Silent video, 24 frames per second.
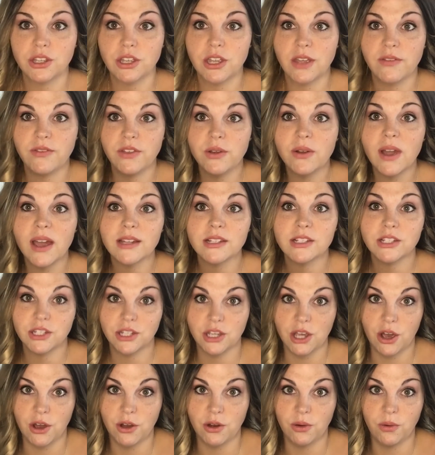If you guys
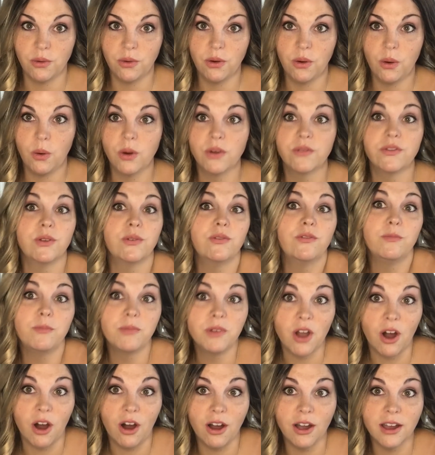go, or if you've
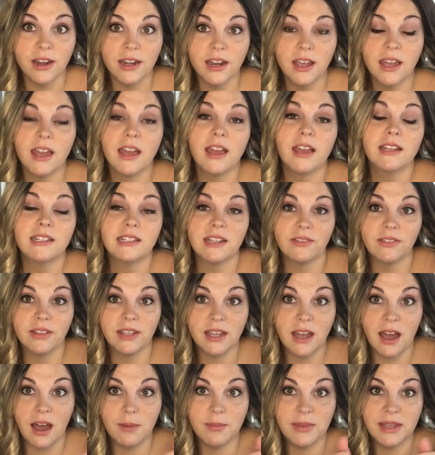gone, definitely
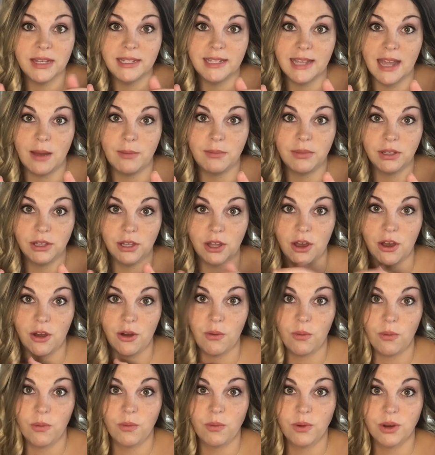comment down
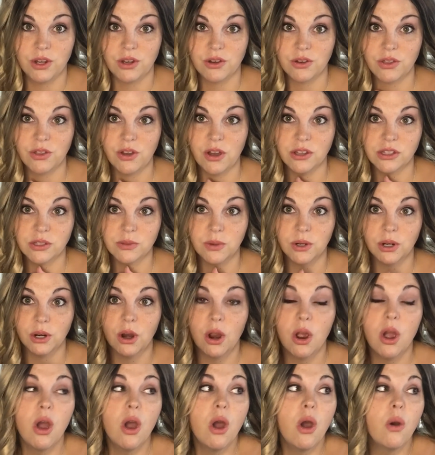below what your thoughts
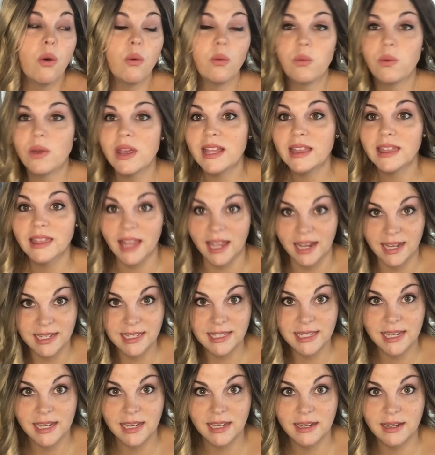were. We
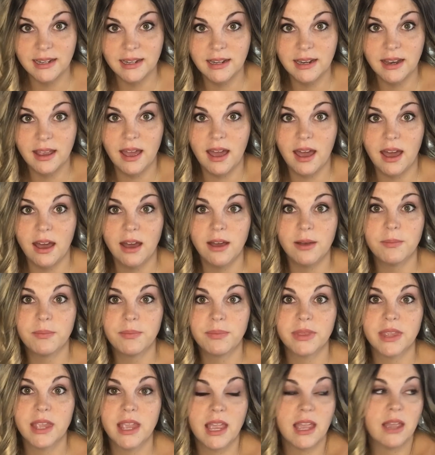liked it.
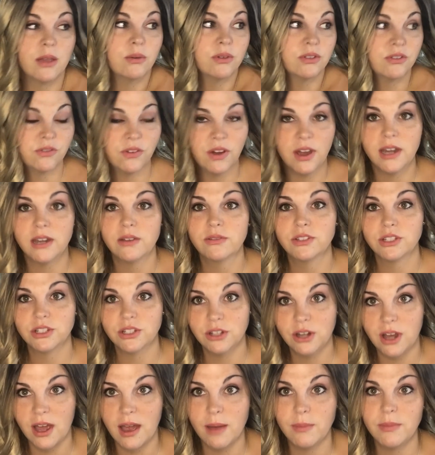It was fun. It was a
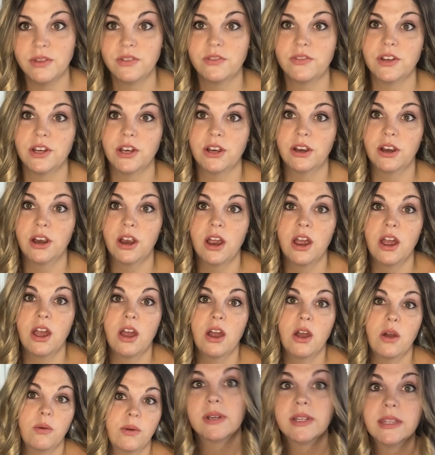good atmosphere.
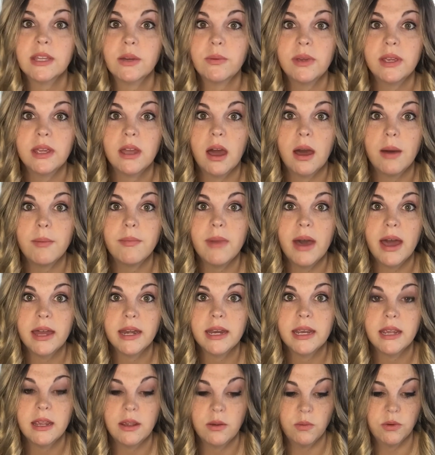The drink that we got
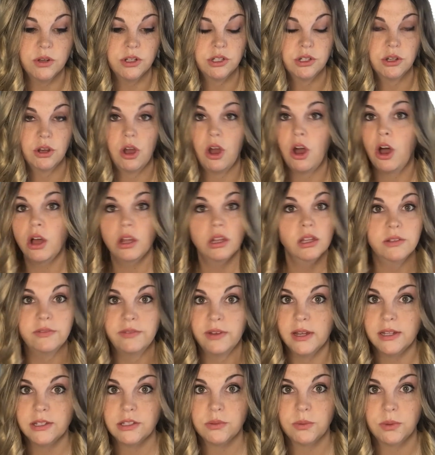Maddie, which all of
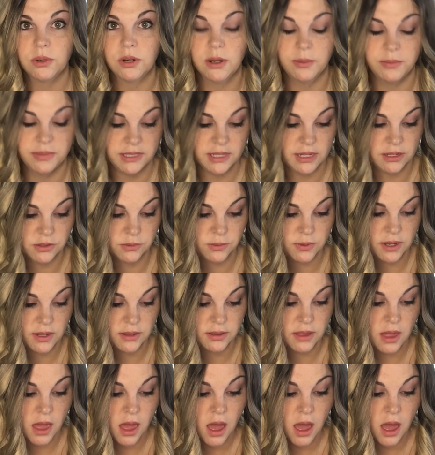us were obsessed with,